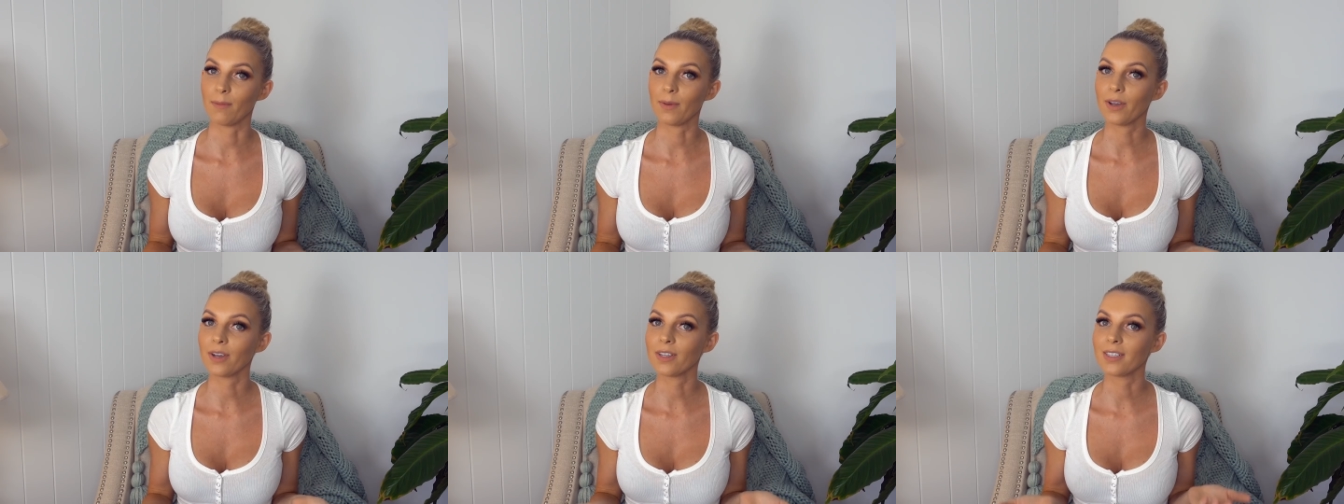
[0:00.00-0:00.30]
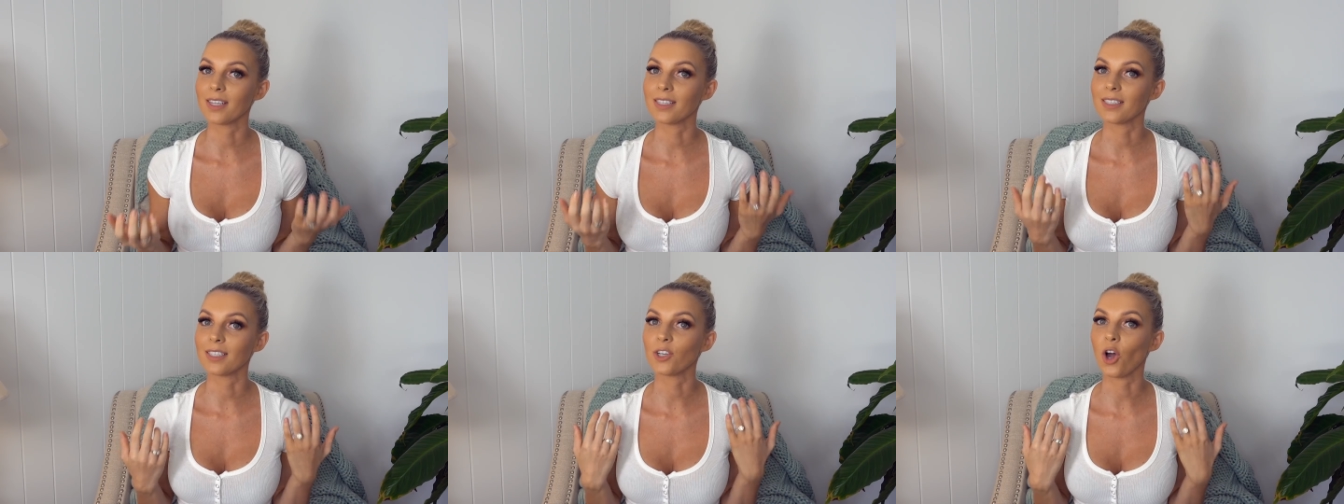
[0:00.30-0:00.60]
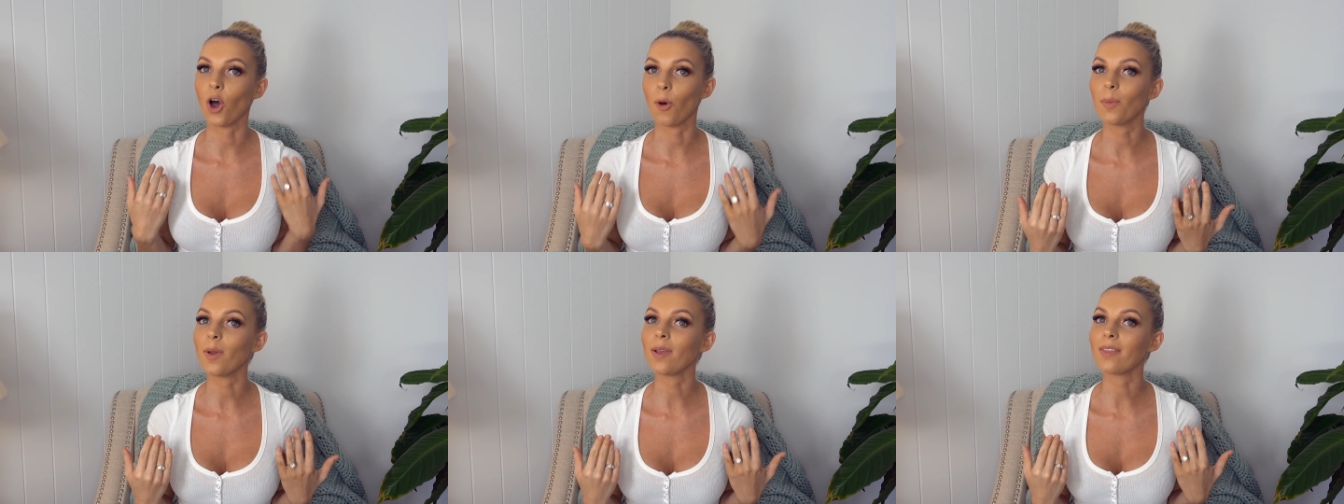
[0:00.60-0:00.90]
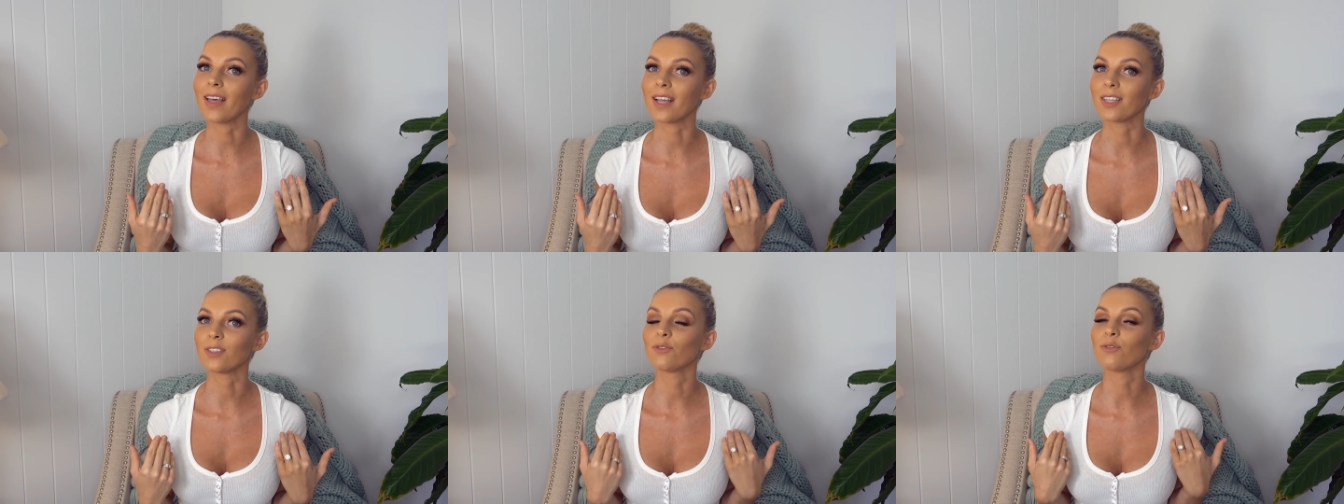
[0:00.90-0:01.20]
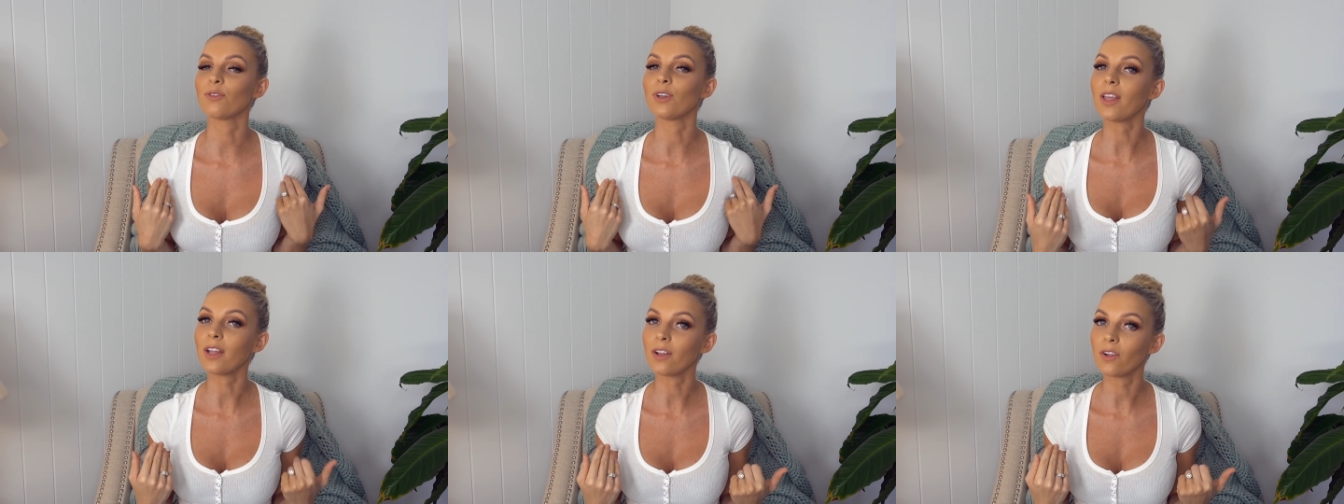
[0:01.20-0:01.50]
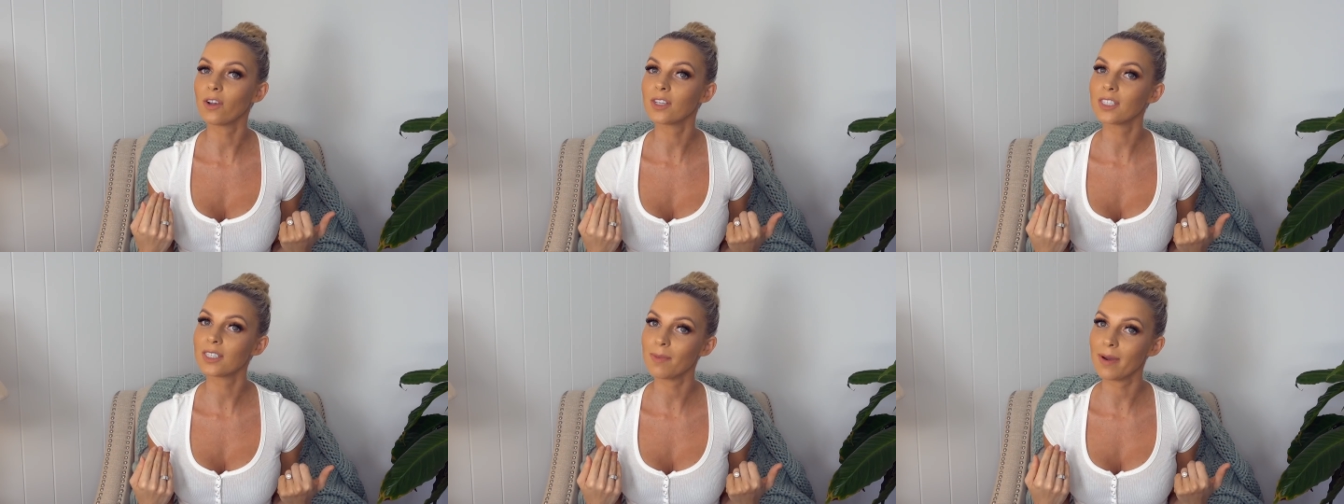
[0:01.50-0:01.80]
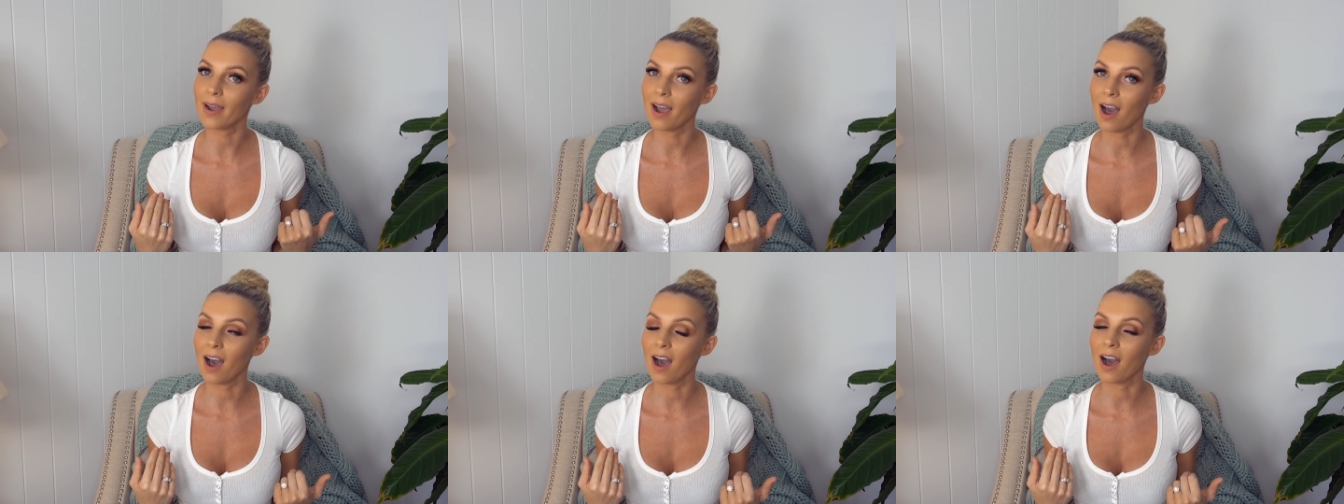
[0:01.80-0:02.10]
because it's a topic that's really close to
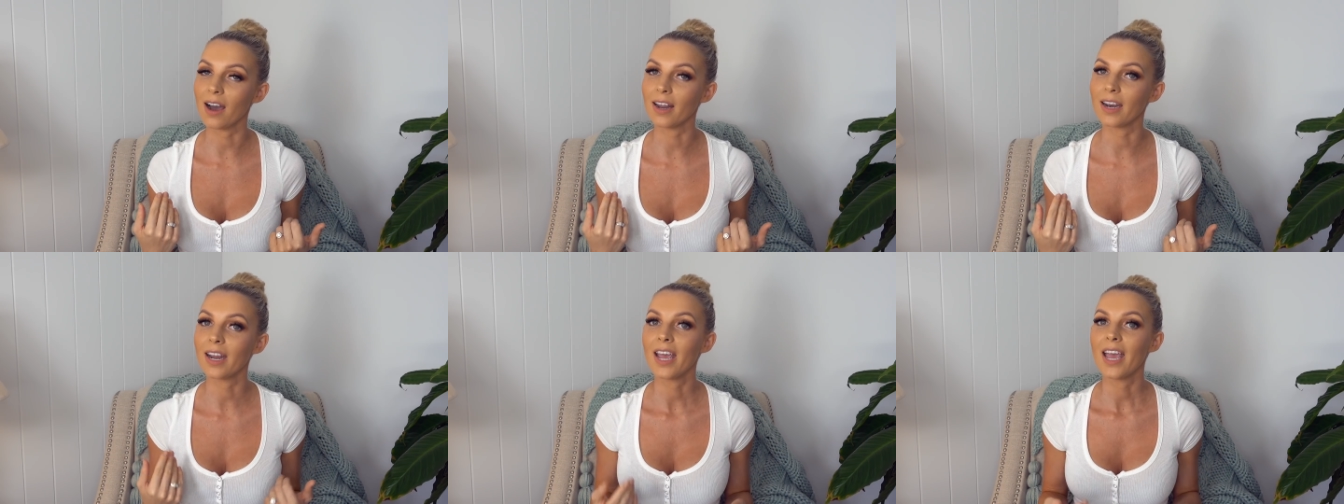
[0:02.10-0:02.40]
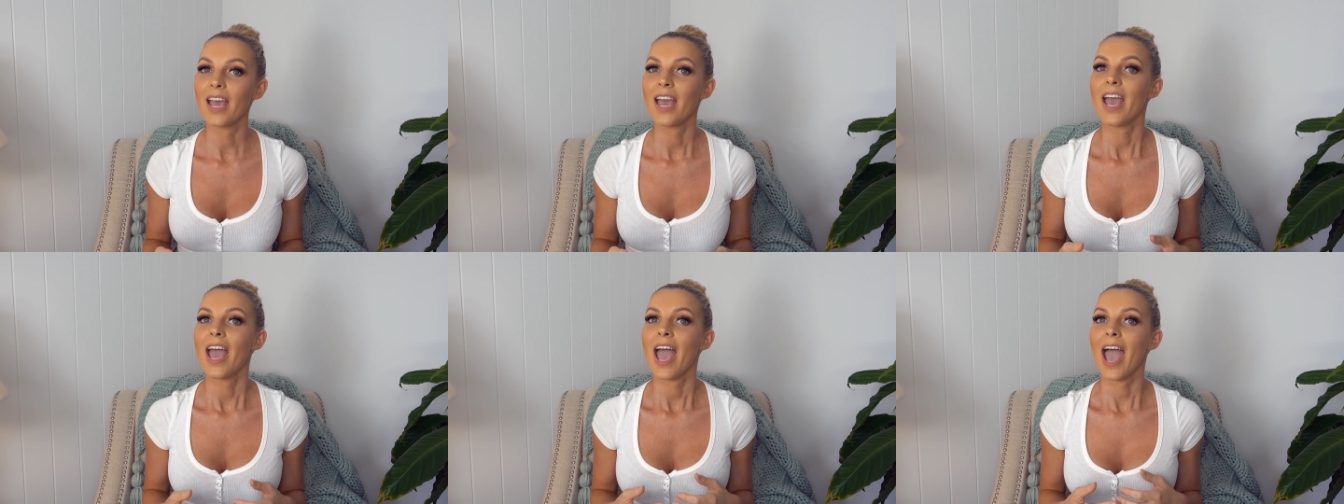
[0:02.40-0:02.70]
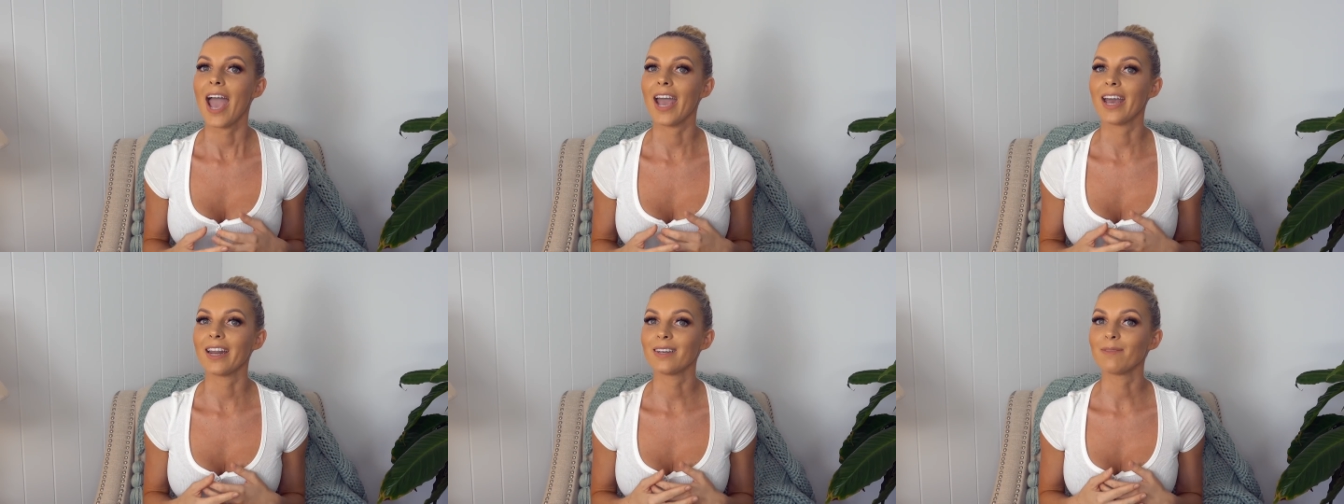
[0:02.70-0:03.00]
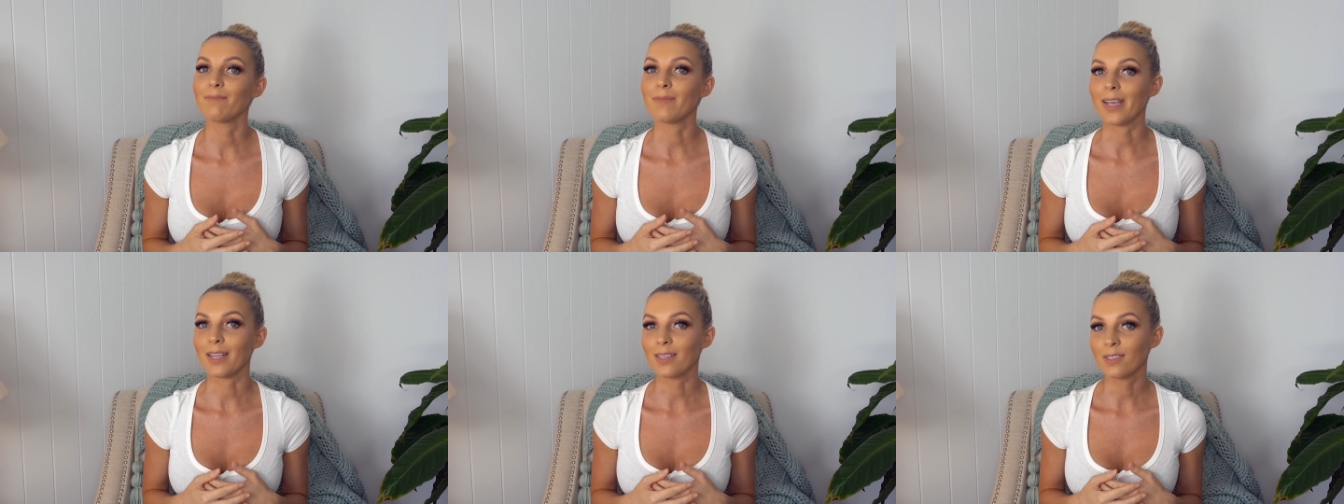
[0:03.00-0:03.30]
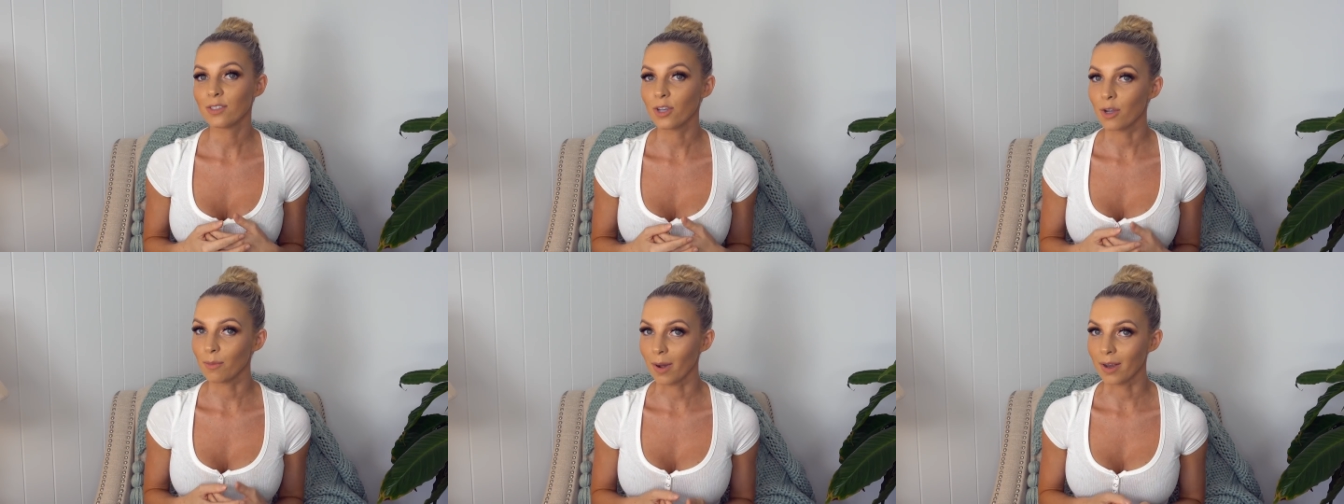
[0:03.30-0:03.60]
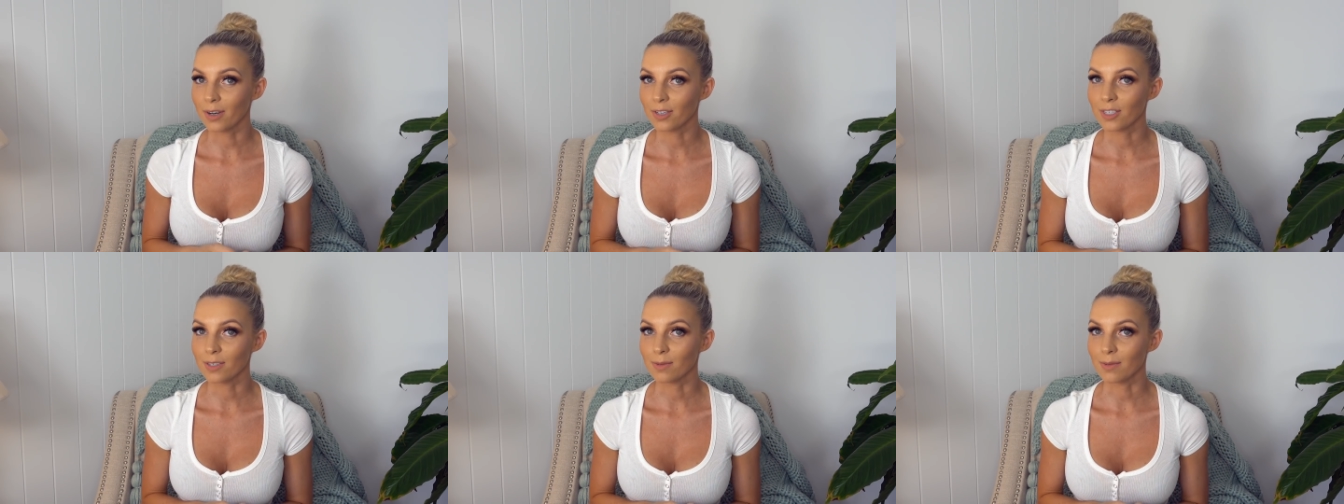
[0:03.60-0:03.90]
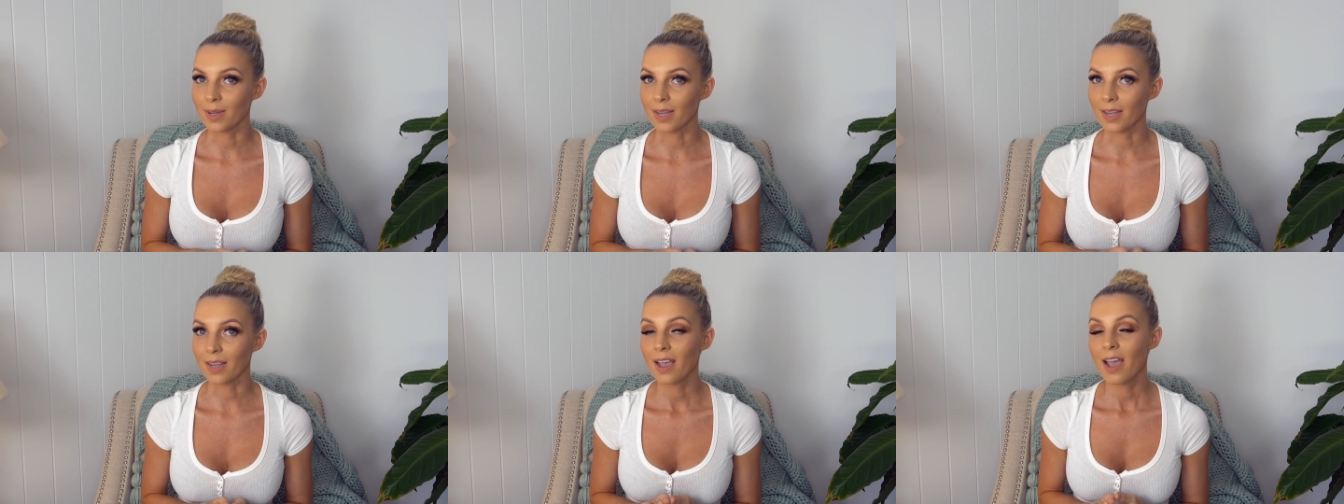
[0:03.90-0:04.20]
my heart and means so much to
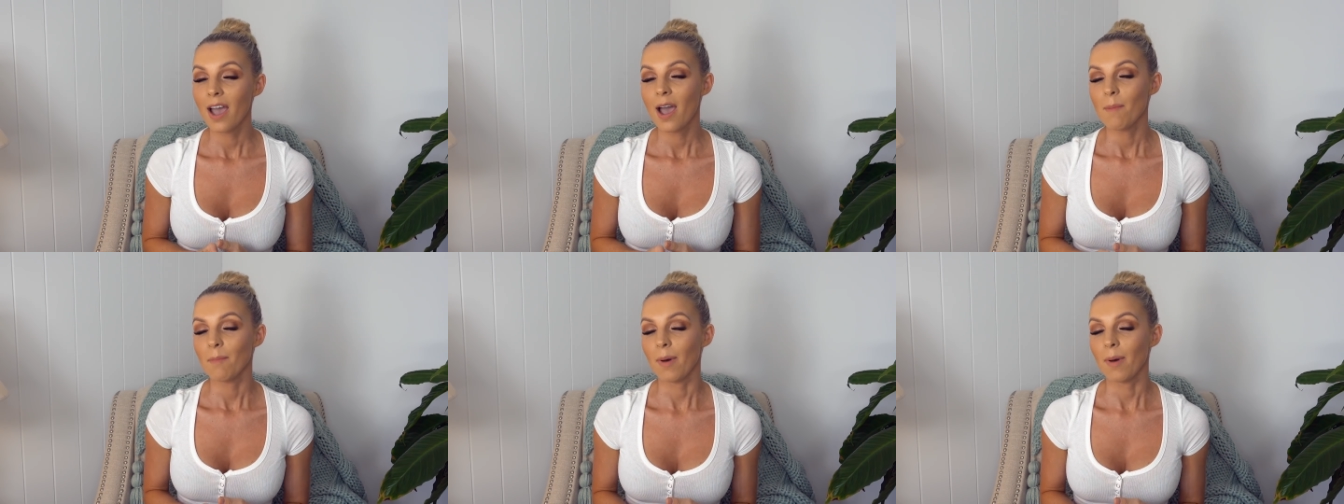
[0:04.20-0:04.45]
me.